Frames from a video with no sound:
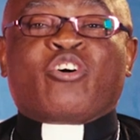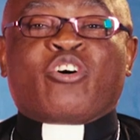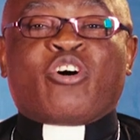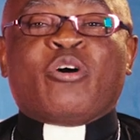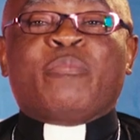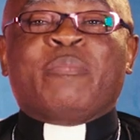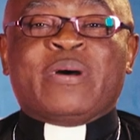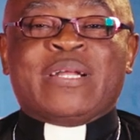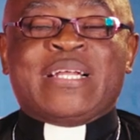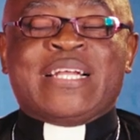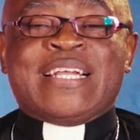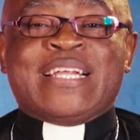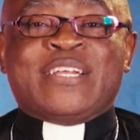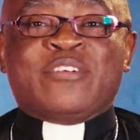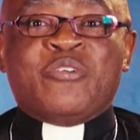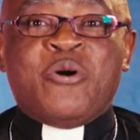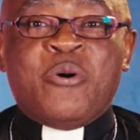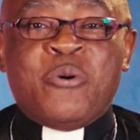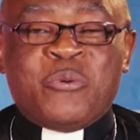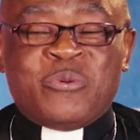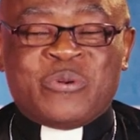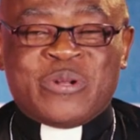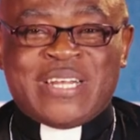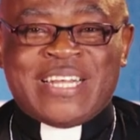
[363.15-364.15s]
commonly
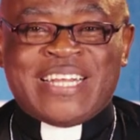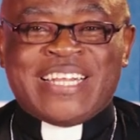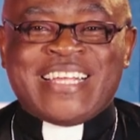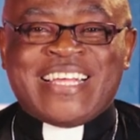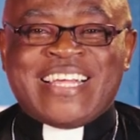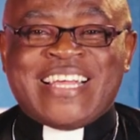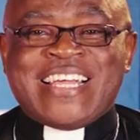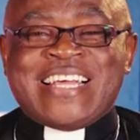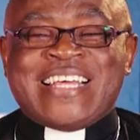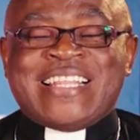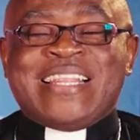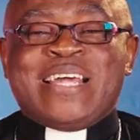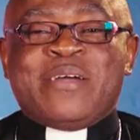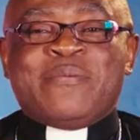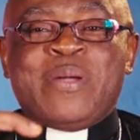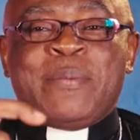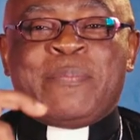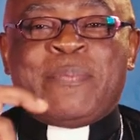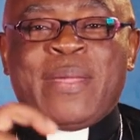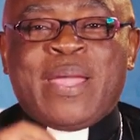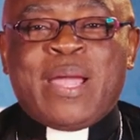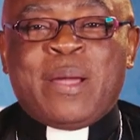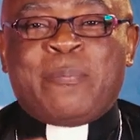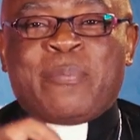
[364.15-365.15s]
known, the
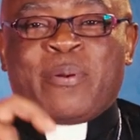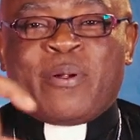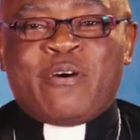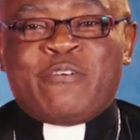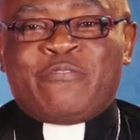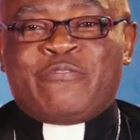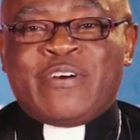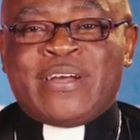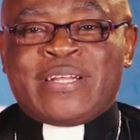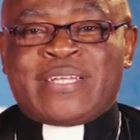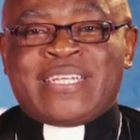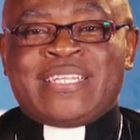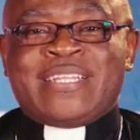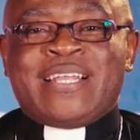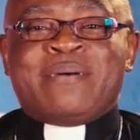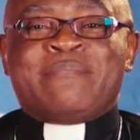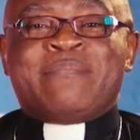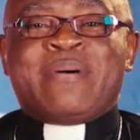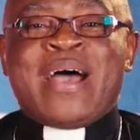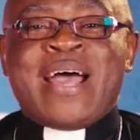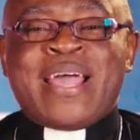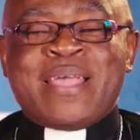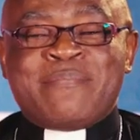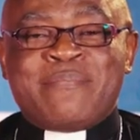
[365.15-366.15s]
weeping prophet in the
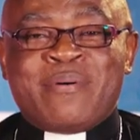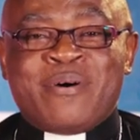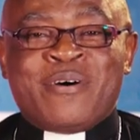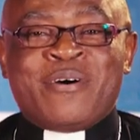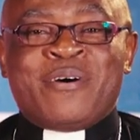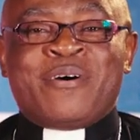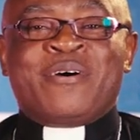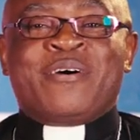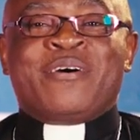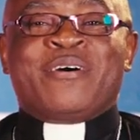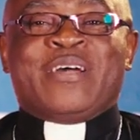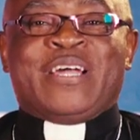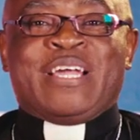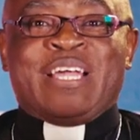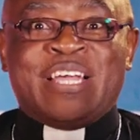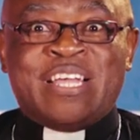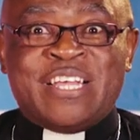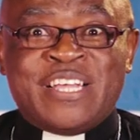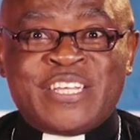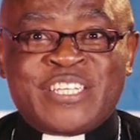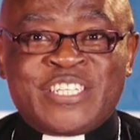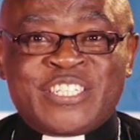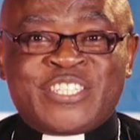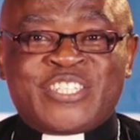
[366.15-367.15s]
Bible
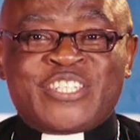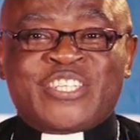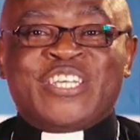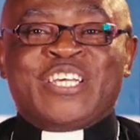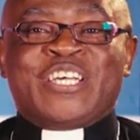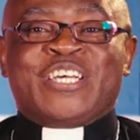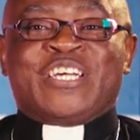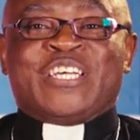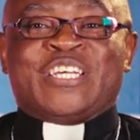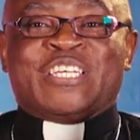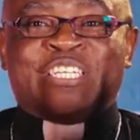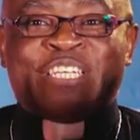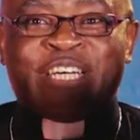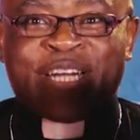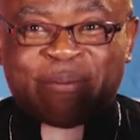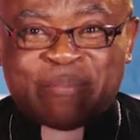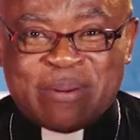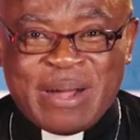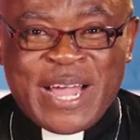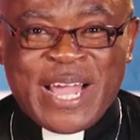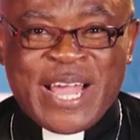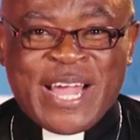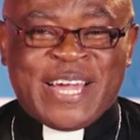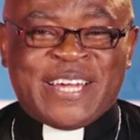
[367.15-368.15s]
is
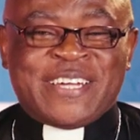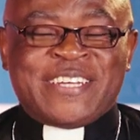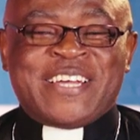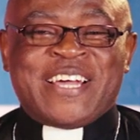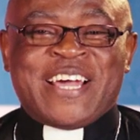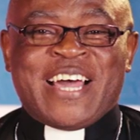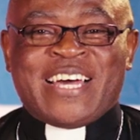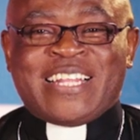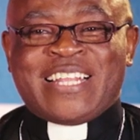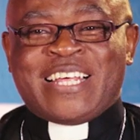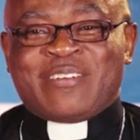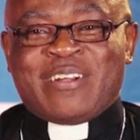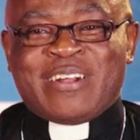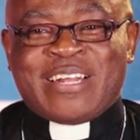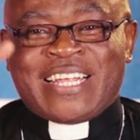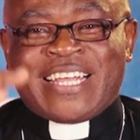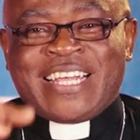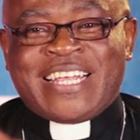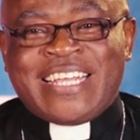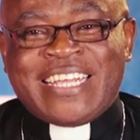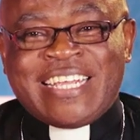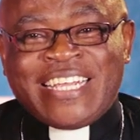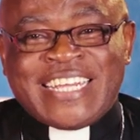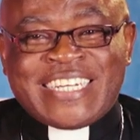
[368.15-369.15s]
Jeremiah. And that one
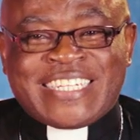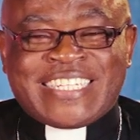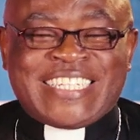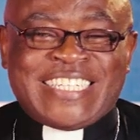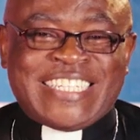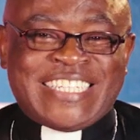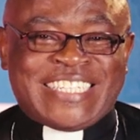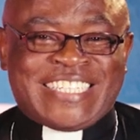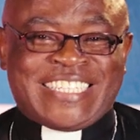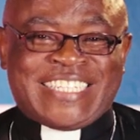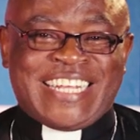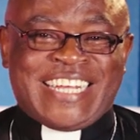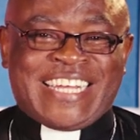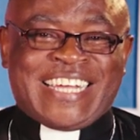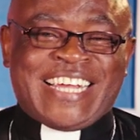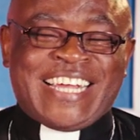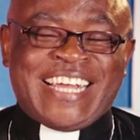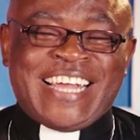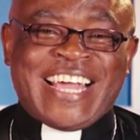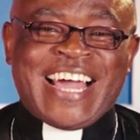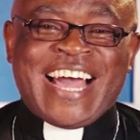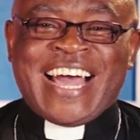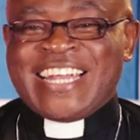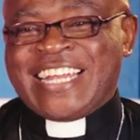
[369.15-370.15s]
gets his tick
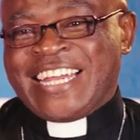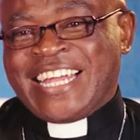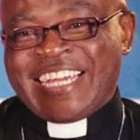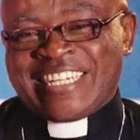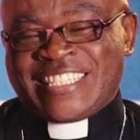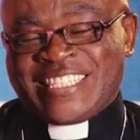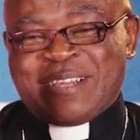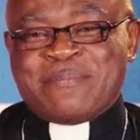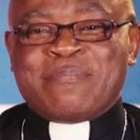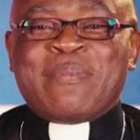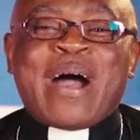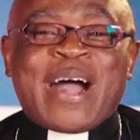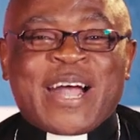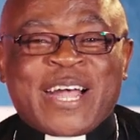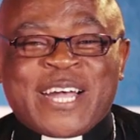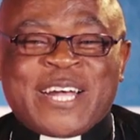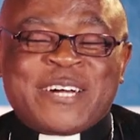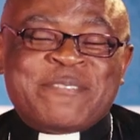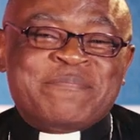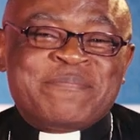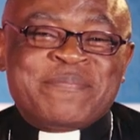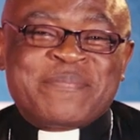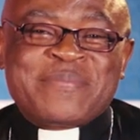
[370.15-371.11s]
and he gets a mark.